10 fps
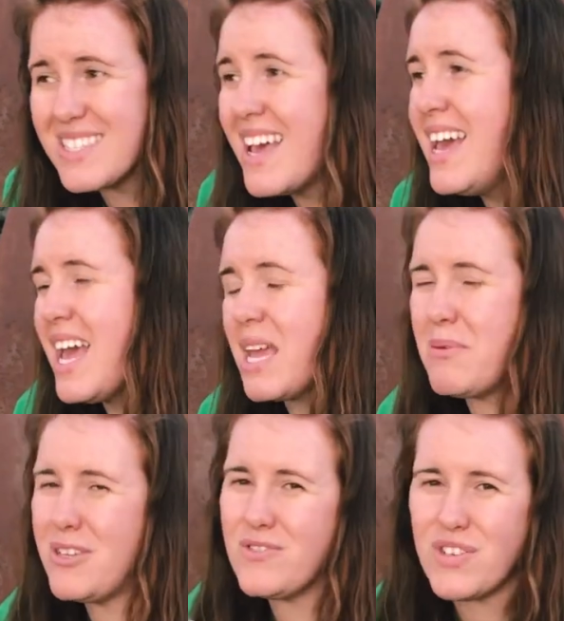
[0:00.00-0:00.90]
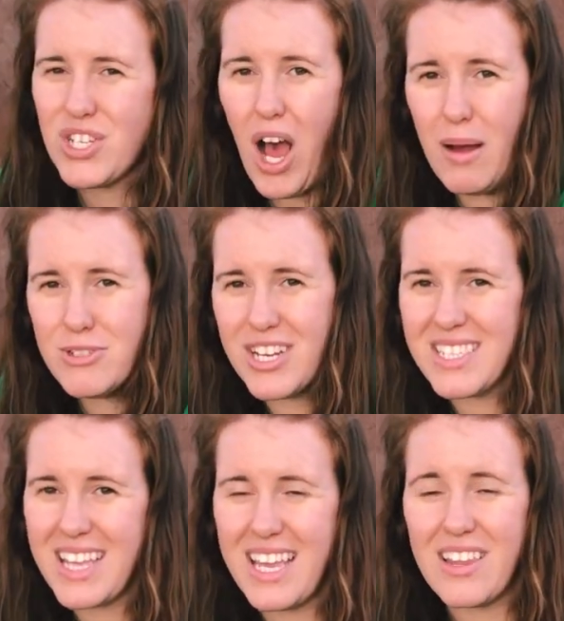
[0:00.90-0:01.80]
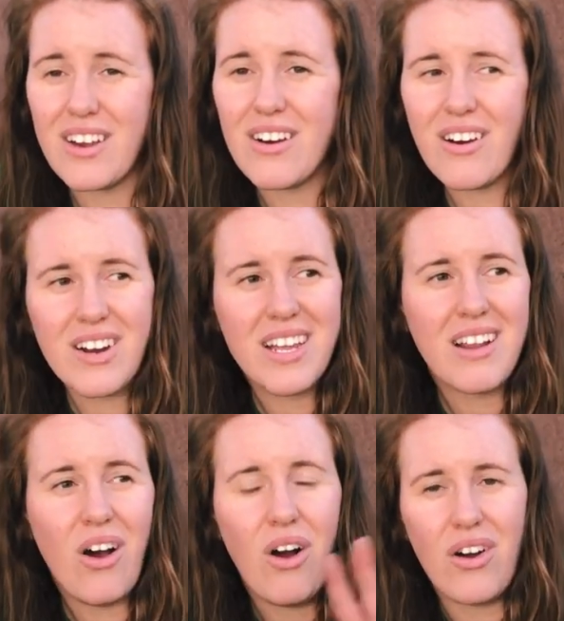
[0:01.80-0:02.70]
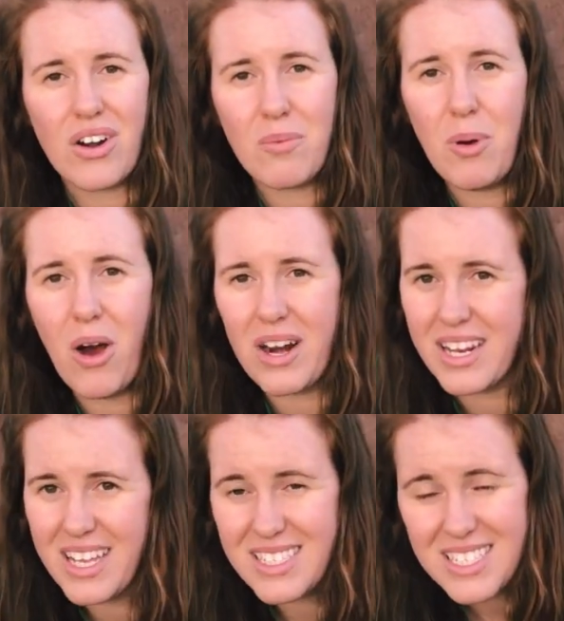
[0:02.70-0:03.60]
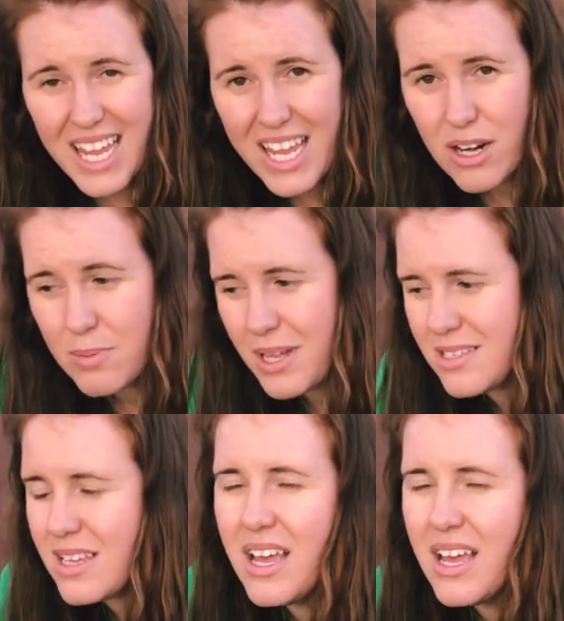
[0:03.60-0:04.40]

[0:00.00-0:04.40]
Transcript: It can be used for top dressing in the garden, on our potted container plants